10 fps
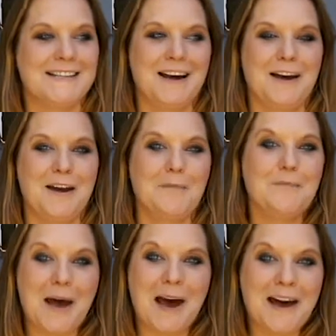I'm
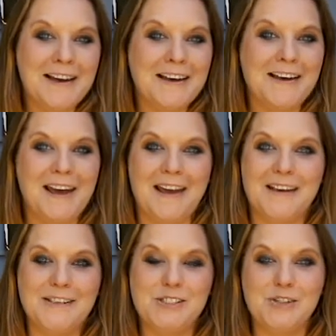back
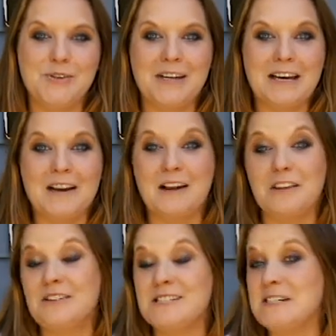and doing
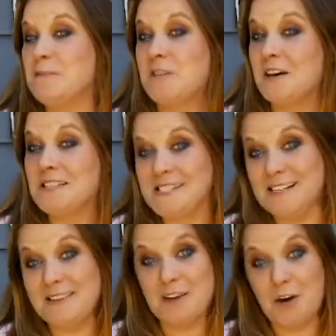another Deep Thoughts
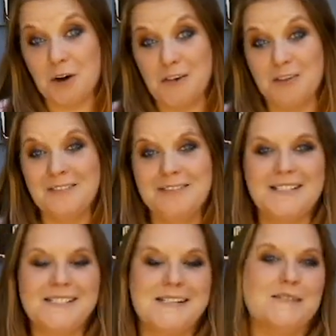in the Garden.
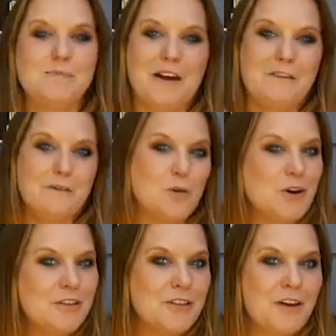This is my
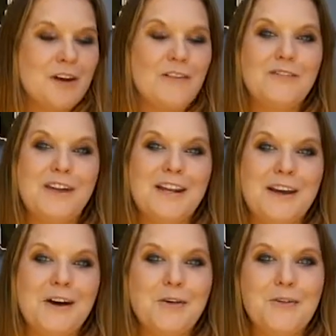fourth
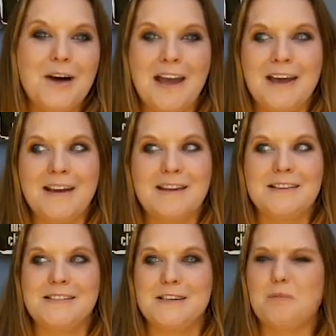video
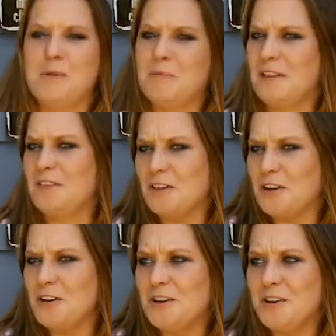and it'll be my
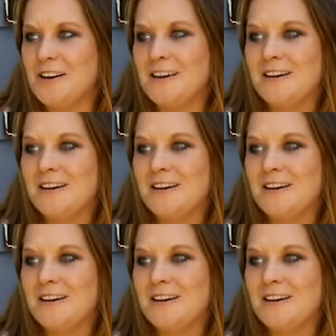third